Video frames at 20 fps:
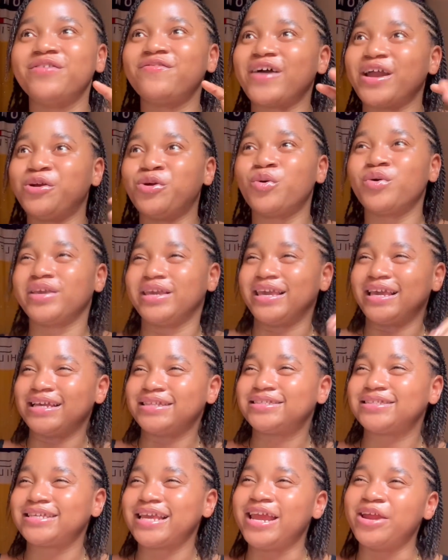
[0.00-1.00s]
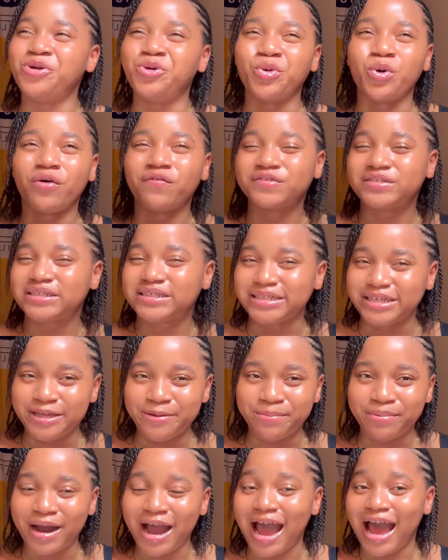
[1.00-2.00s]
if I don't get enough
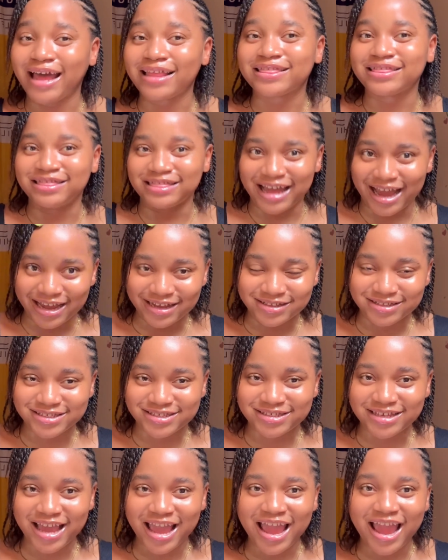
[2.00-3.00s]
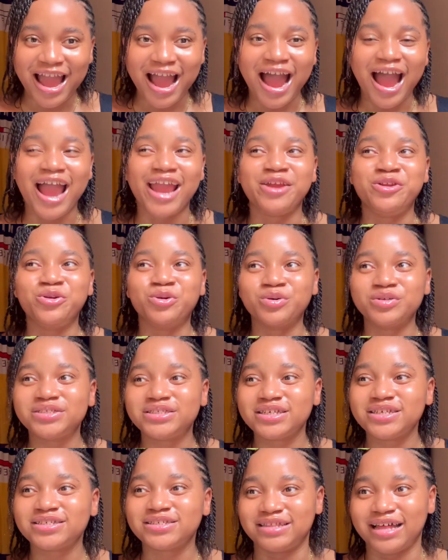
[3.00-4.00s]
sleep at night, I
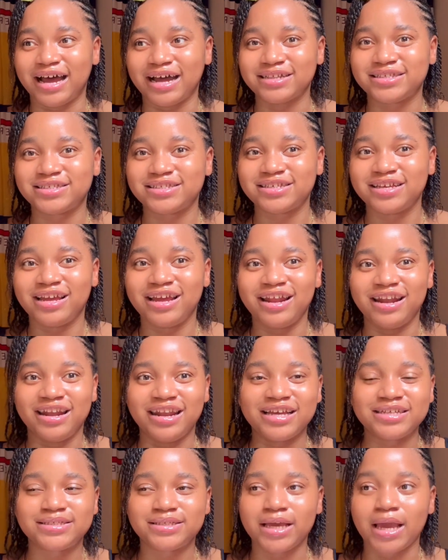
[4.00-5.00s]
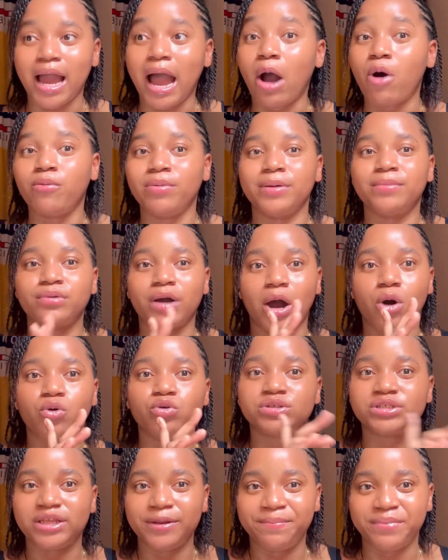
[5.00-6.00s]
notice that, let's say I
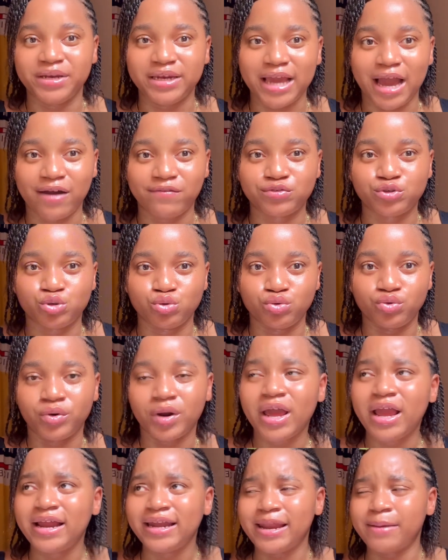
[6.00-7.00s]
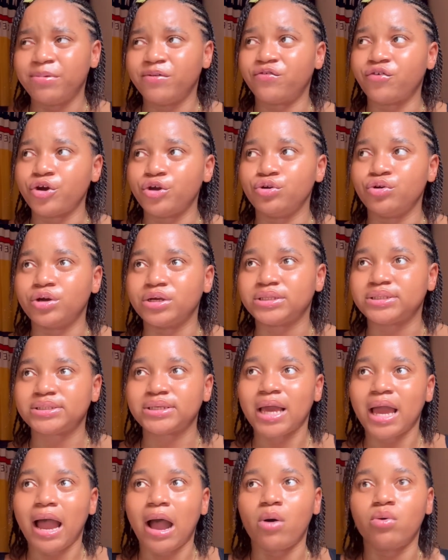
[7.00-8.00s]
will sleep in the afternoon. Then before you know it,
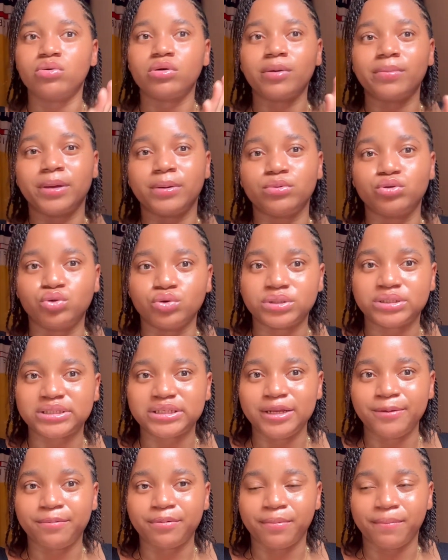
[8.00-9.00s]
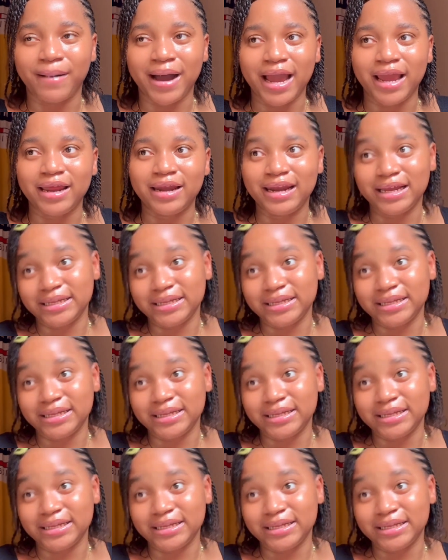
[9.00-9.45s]
I will not be able to sleep by,